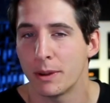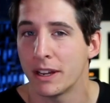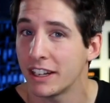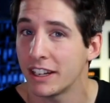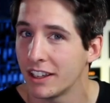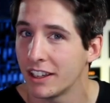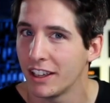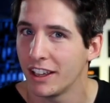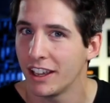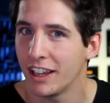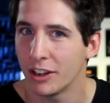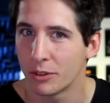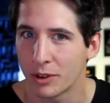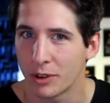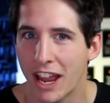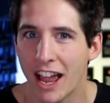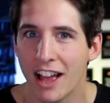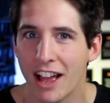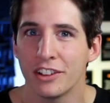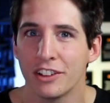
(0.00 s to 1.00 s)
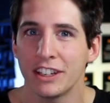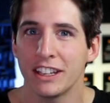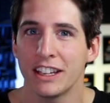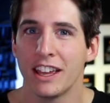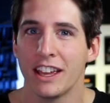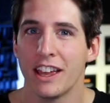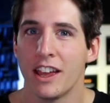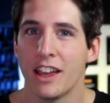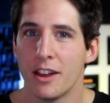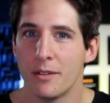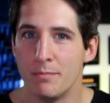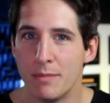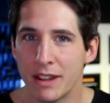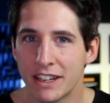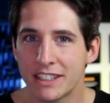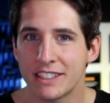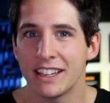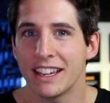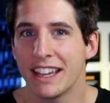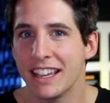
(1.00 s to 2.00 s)
But in reality,
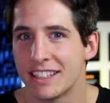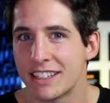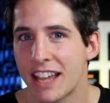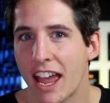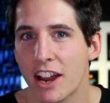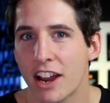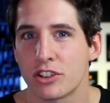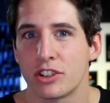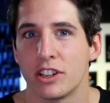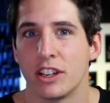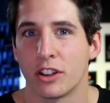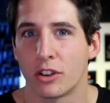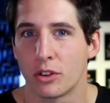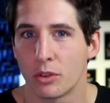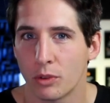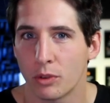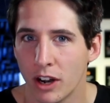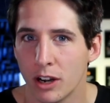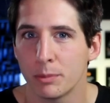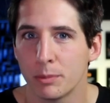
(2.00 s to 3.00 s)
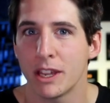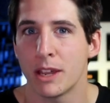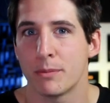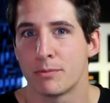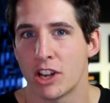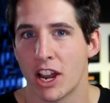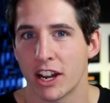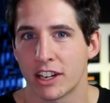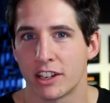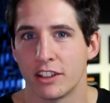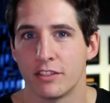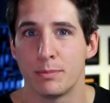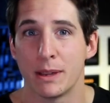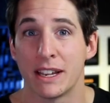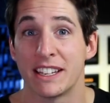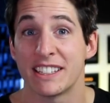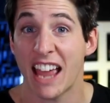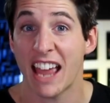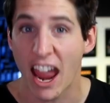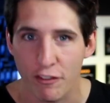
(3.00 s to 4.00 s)
mixing is actually incredibly objective
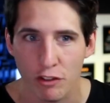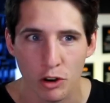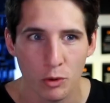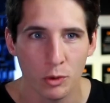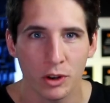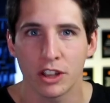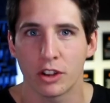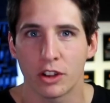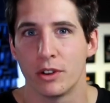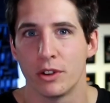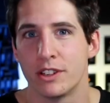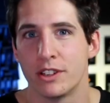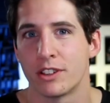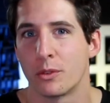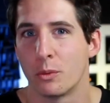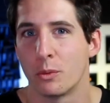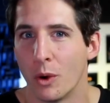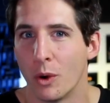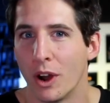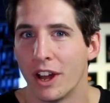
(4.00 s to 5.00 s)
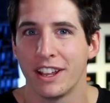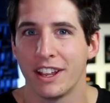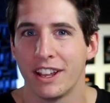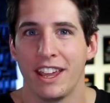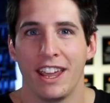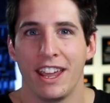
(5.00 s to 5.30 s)
because everyone agrees on what